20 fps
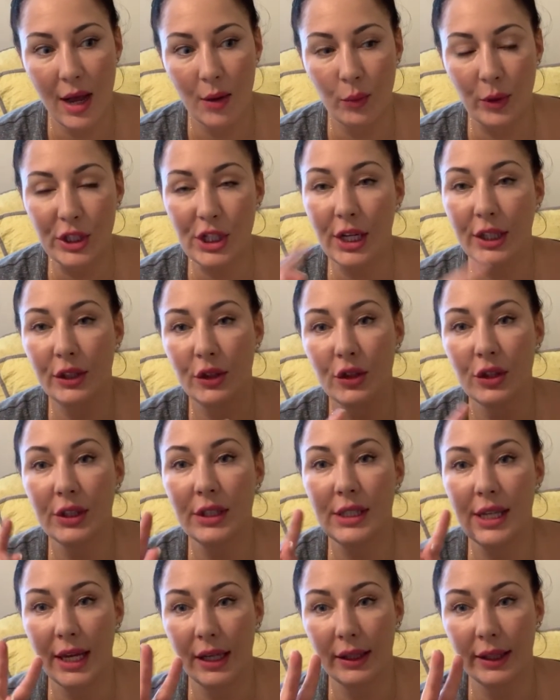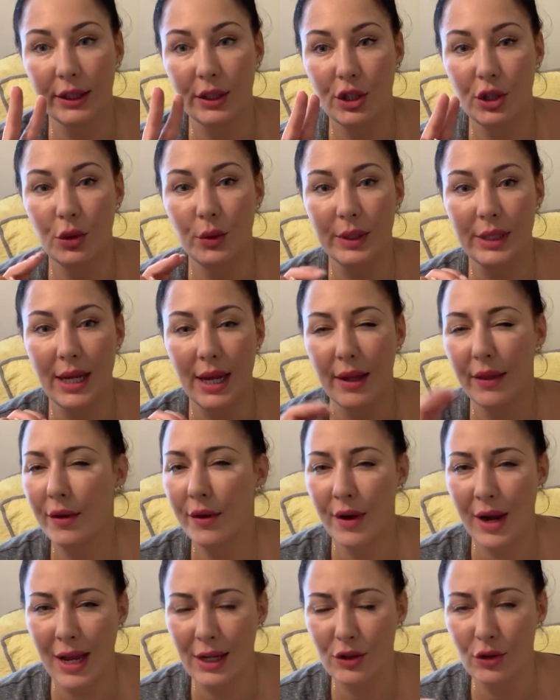which I usually take like two a day.
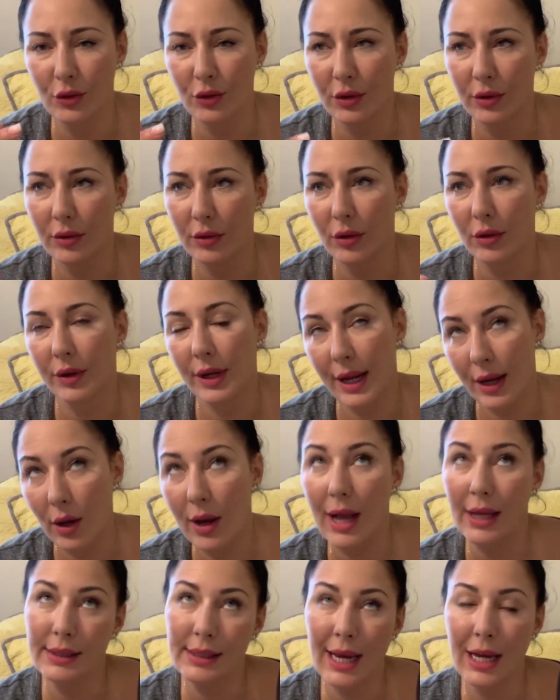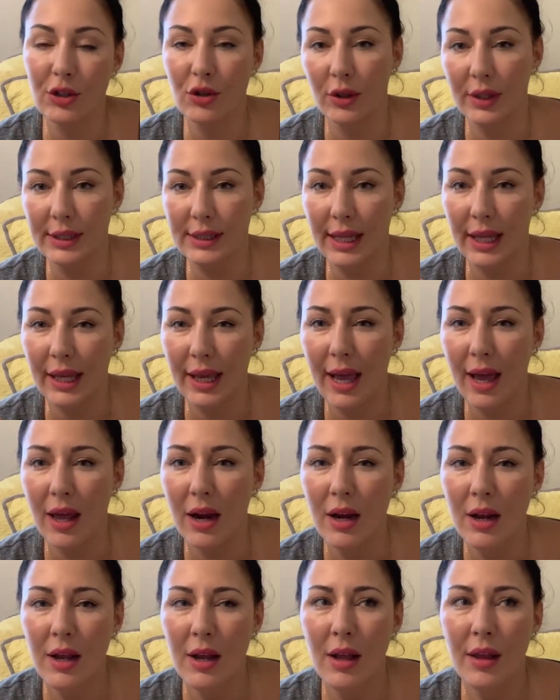They're natural, or as natural as they
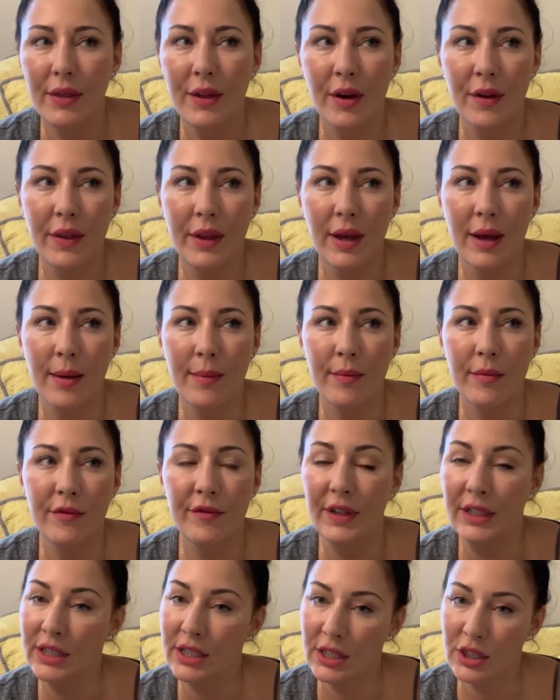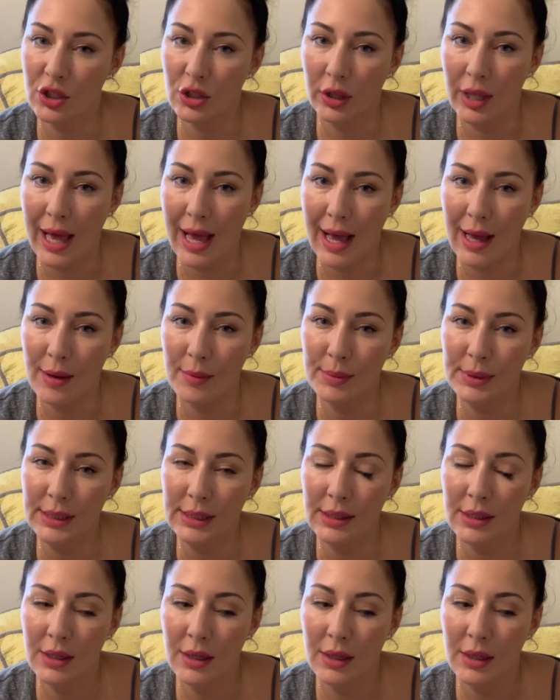get. They're the Vintage Labs,